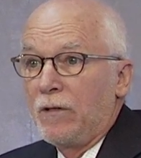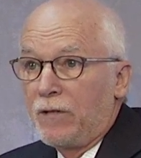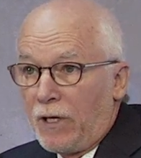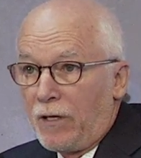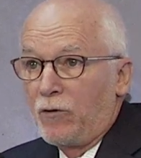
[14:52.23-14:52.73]

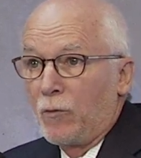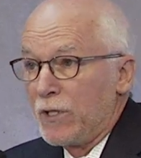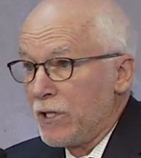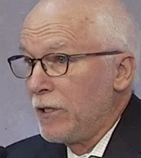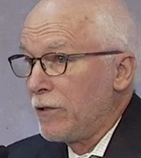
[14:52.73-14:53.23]
then you're
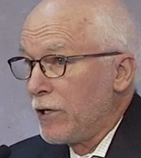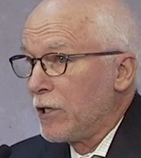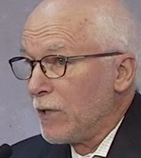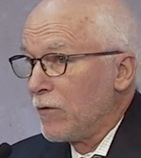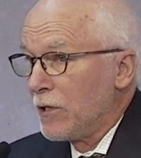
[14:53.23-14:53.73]
maintaining your
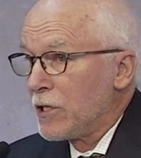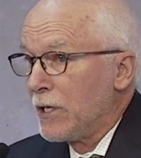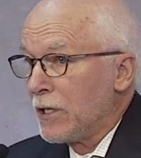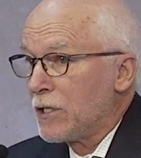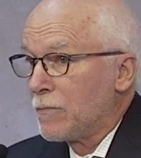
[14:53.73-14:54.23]
income level
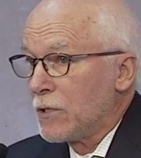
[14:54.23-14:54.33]
intact.